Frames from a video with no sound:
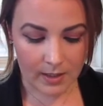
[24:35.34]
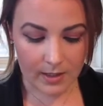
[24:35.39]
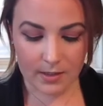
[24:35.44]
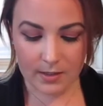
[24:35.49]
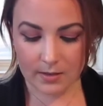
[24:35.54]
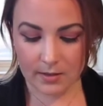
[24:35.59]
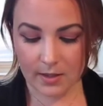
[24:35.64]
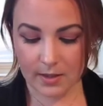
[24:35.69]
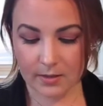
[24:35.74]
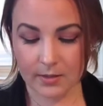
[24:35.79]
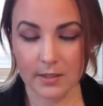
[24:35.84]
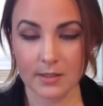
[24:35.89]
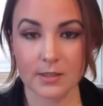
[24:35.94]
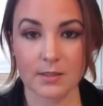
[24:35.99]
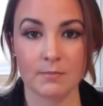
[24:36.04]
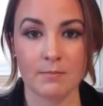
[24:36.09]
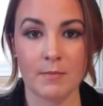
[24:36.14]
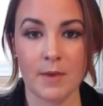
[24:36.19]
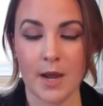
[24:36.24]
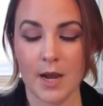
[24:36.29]
And then
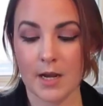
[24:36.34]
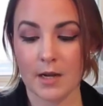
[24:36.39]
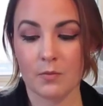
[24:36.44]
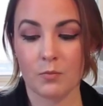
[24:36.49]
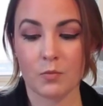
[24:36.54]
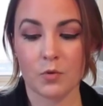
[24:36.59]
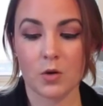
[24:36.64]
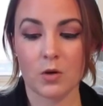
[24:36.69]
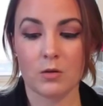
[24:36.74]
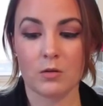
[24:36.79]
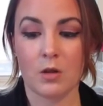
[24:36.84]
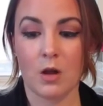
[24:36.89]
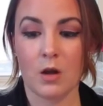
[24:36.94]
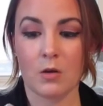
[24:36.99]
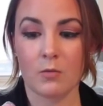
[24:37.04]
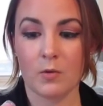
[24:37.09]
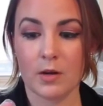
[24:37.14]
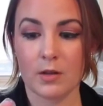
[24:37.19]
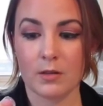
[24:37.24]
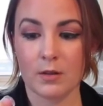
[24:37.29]
this MAC Pro
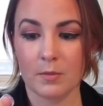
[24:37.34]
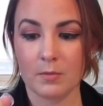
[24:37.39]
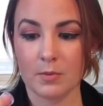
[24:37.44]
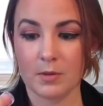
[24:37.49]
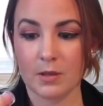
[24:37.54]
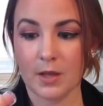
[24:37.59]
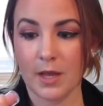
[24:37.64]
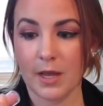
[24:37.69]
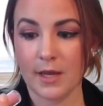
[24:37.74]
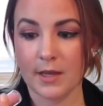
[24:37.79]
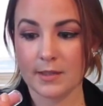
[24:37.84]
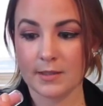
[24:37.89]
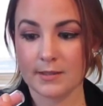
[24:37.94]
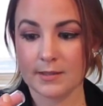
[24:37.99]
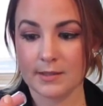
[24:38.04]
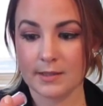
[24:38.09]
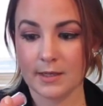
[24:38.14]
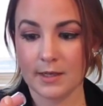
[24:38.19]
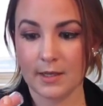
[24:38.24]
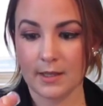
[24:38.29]
Longwear lip
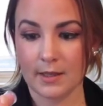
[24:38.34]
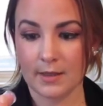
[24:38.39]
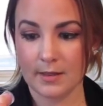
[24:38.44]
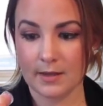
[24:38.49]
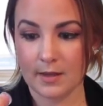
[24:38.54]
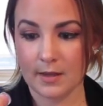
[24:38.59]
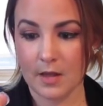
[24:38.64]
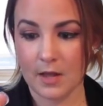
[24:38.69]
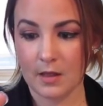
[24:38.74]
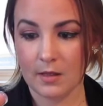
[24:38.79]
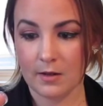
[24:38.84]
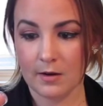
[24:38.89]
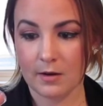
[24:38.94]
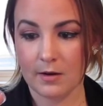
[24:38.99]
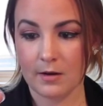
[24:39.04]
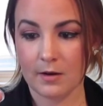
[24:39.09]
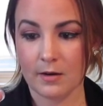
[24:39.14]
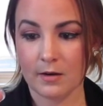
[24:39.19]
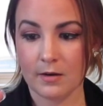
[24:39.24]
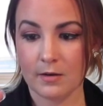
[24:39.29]
gloss in the
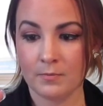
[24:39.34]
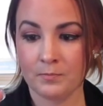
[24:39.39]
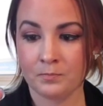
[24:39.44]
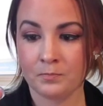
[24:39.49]
color